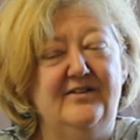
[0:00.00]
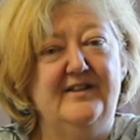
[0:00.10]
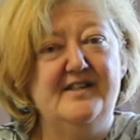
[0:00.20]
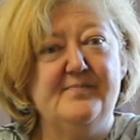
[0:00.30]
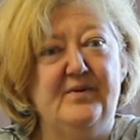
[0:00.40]

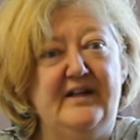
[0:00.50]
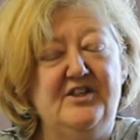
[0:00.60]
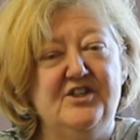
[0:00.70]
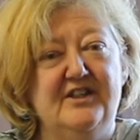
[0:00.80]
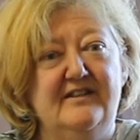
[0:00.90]
are an
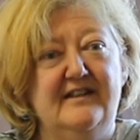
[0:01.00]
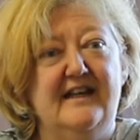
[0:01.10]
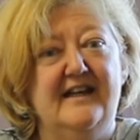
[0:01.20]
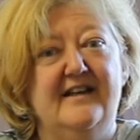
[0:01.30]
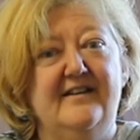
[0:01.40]
inspiration.
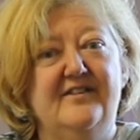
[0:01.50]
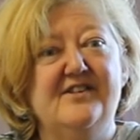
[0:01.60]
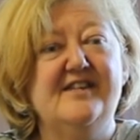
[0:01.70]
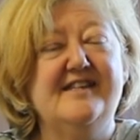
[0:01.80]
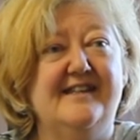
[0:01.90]

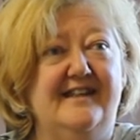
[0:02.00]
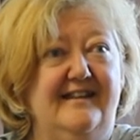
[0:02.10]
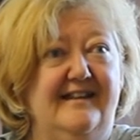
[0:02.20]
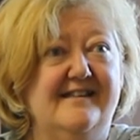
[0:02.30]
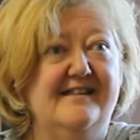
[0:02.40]
The city
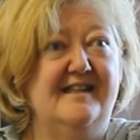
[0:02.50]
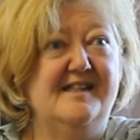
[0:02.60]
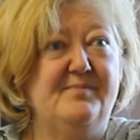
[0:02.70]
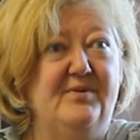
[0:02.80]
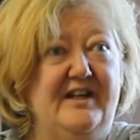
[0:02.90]
is an
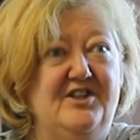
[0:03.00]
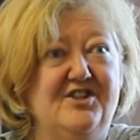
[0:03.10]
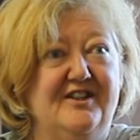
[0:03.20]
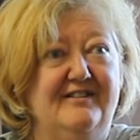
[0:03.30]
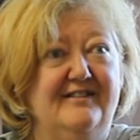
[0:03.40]

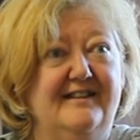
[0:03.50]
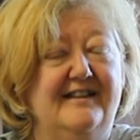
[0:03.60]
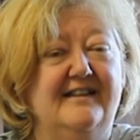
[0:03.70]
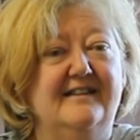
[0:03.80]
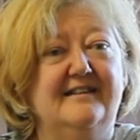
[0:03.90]
inspiration.
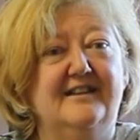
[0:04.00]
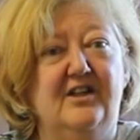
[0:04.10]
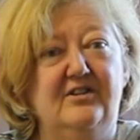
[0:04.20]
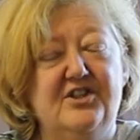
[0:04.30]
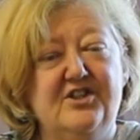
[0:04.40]
The
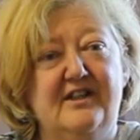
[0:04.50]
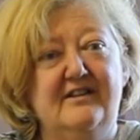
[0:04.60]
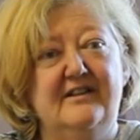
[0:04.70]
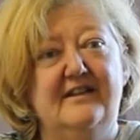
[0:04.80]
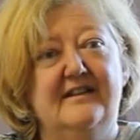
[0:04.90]
culture,
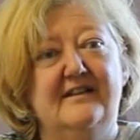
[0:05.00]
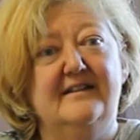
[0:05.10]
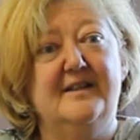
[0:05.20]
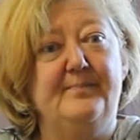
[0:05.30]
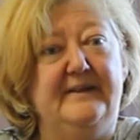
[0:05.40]

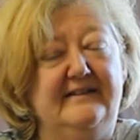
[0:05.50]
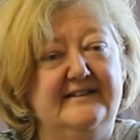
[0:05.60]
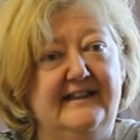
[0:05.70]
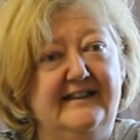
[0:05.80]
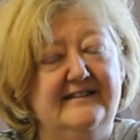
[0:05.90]
the
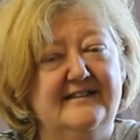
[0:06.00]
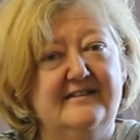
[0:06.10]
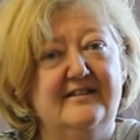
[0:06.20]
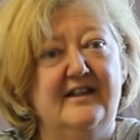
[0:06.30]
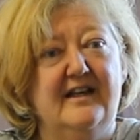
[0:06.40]
buildings,
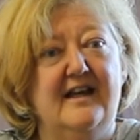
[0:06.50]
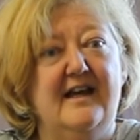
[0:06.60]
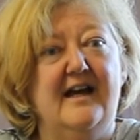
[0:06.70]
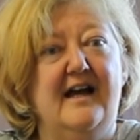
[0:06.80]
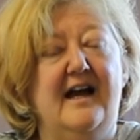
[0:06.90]

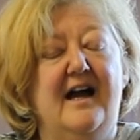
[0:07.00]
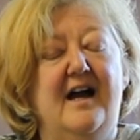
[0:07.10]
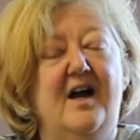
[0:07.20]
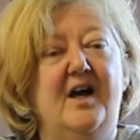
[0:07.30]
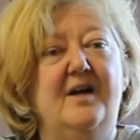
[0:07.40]

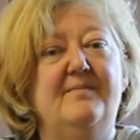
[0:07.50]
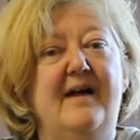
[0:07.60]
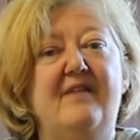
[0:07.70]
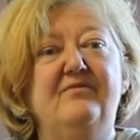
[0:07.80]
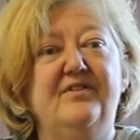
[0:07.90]

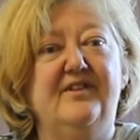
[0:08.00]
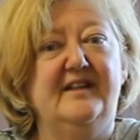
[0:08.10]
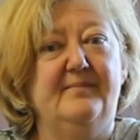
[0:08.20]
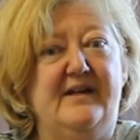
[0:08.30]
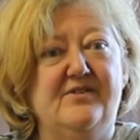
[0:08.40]

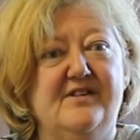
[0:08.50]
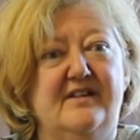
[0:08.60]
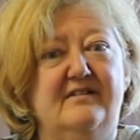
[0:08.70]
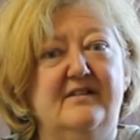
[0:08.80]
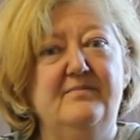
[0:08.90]
everything about
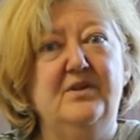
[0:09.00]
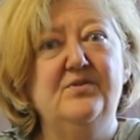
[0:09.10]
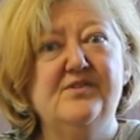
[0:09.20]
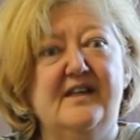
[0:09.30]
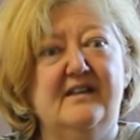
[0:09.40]
it. The
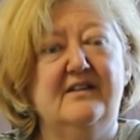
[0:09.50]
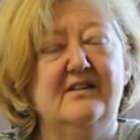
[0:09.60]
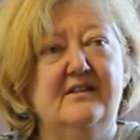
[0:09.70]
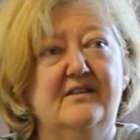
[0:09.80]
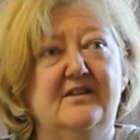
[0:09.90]
music,
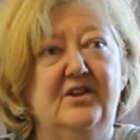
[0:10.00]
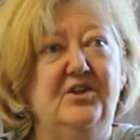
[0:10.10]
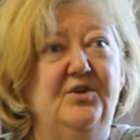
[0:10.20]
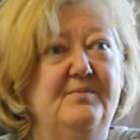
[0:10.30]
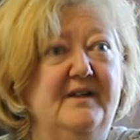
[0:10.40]
the
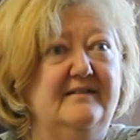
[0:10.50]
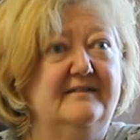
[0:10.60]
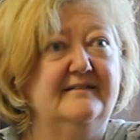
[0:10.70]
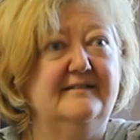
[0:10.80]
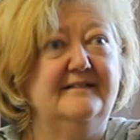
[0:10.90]
humour,
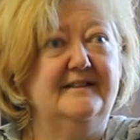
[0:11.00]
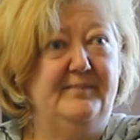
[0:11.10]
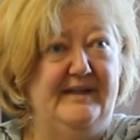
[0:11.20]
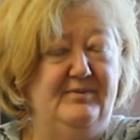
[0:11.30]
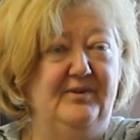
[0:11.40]

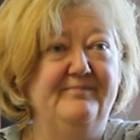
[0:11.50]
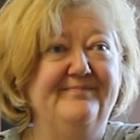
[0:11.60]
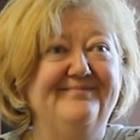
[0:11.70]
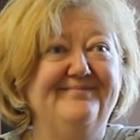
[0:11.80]
the people.